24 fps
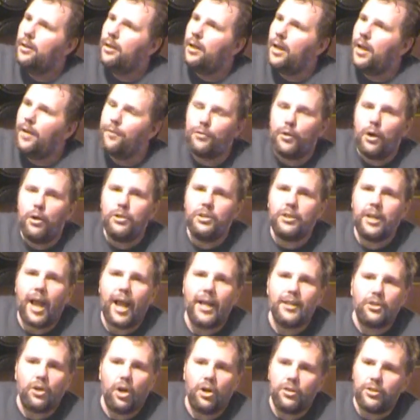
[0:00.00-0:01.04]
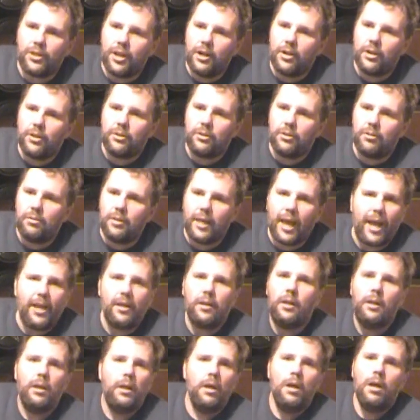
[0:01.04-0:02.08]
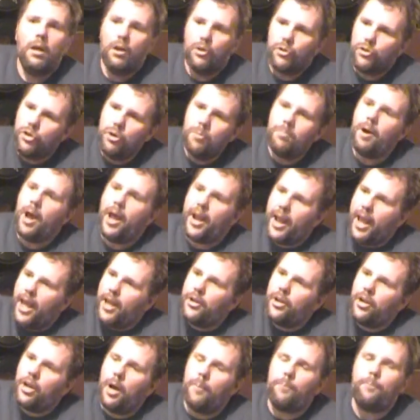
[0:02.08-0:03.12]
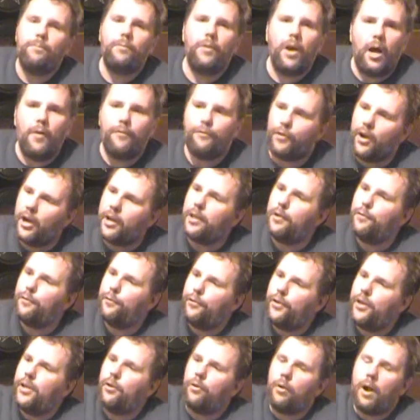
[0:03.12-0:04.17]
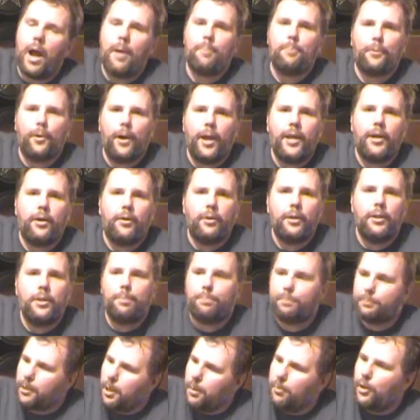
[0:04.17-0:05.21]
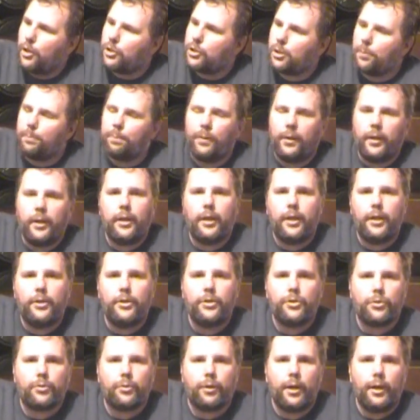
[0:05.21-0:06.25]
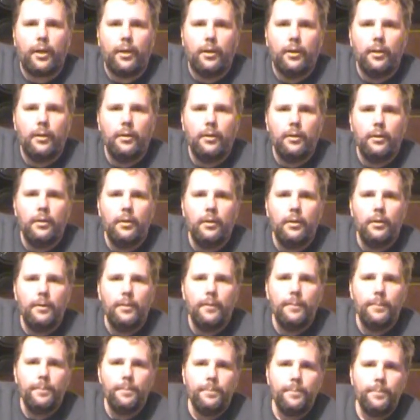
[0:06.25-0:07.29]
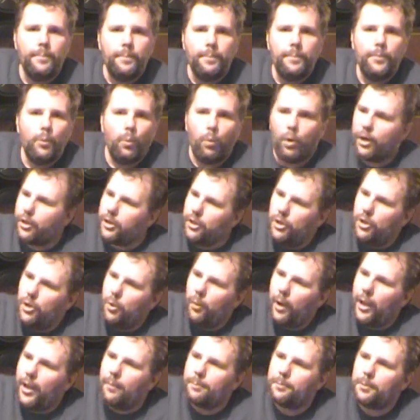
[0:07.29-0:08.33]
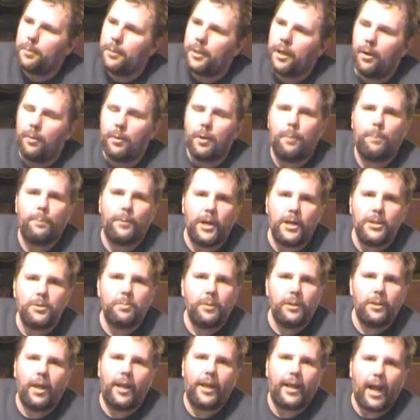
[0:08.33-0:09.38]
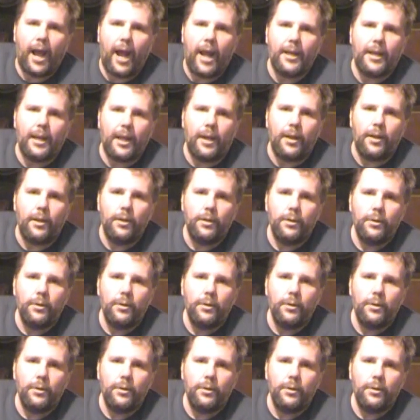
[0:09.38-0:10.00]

If those guys aren't there to do that, you might have ended up a fucking feeder operator in the commercial printing industry, working your way up to become a pressman like I did,